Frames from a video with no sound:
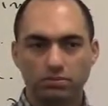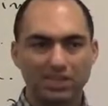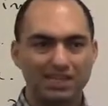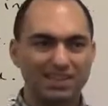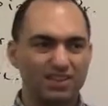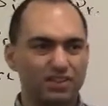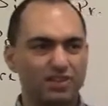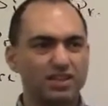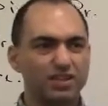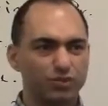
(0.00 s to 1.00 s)
Can I say the
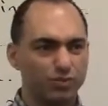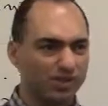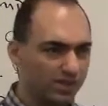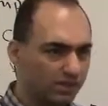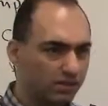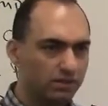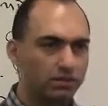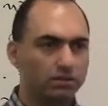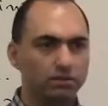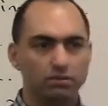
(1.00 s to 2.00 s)
sun is risen?
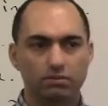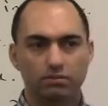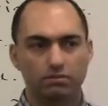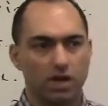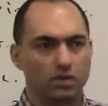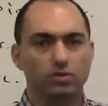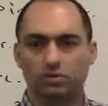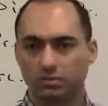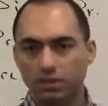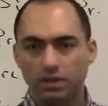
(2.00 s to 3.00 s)
By
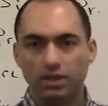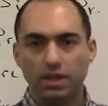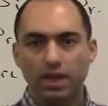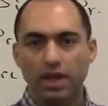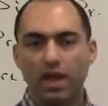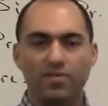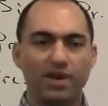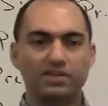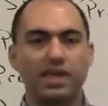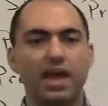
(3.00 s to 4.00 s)
whom? If
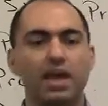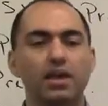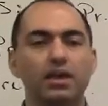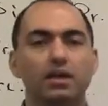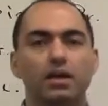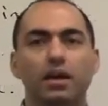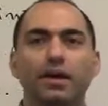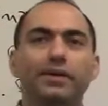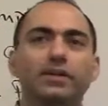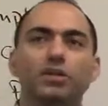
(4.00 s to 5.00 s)
I say
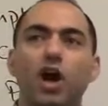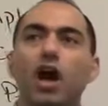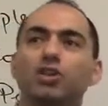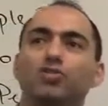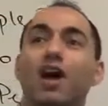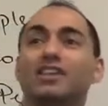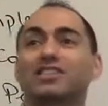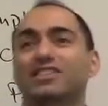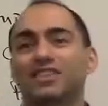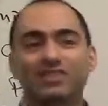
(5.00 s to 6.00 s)
God
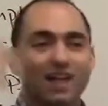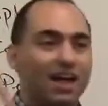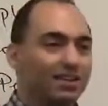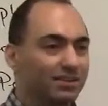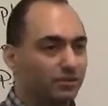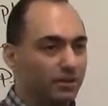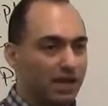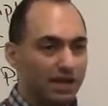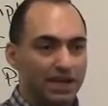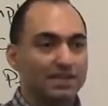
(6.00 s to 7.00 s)
rises the sun,
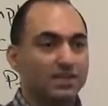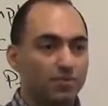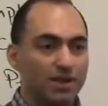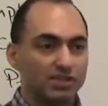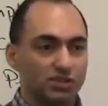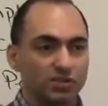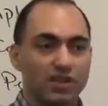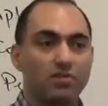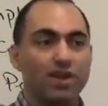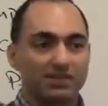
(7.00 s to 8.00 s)
and I can't say rises, I should
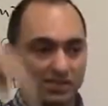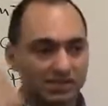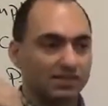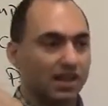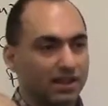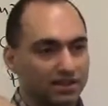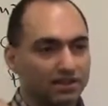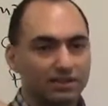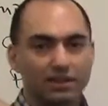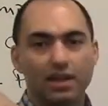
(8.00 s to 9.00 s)
say raises the sun,
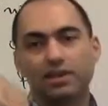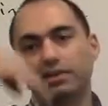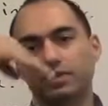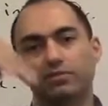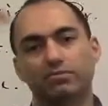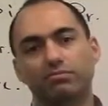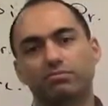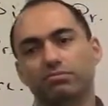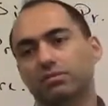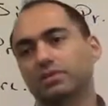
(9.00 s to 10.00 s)
and I say
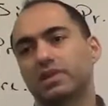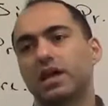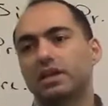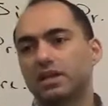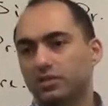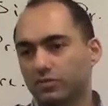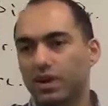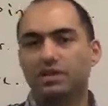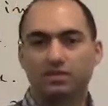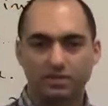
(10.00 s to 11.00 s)
the sun is
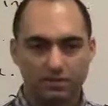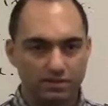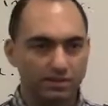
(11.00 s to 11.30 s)
raised.